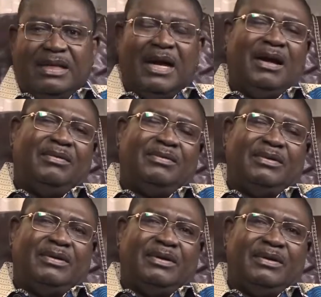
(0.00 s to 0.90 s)
Now,
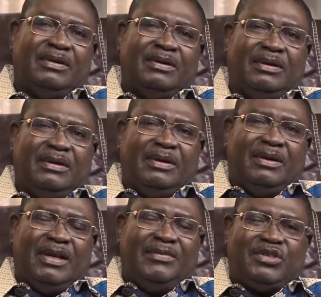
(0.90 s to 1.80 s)

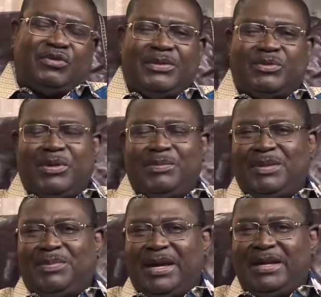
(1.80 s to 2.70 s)
Living Streams, we
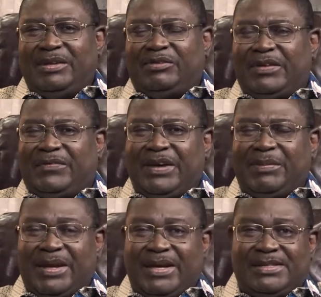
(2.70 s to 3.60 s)
meet behind the trade
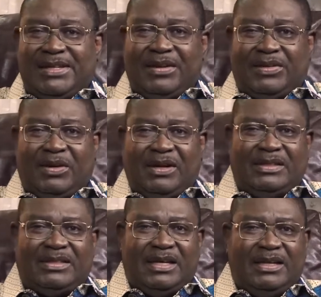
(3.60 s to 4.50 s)
fair, behind Zenith
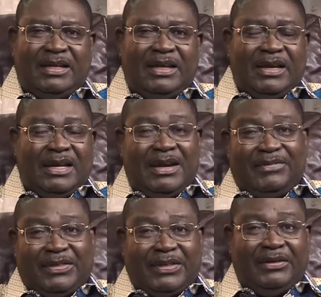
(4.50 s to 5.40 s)
College at the
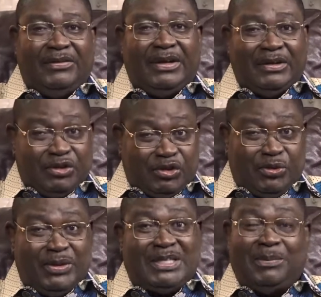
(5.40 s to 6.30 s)
Life Cathedral,
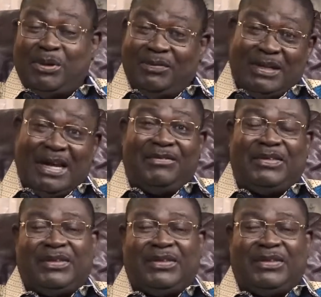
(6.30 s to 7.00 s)
Zoe Chapel of the Life